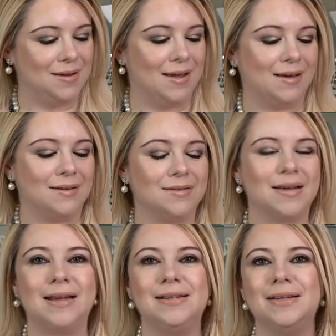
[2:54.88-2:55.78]
and
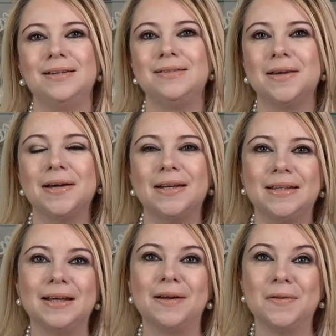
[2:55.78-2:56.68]
I didn't take
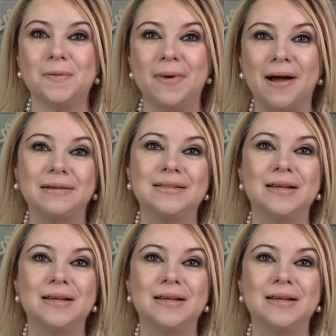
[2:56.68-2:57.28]
anything out of the box.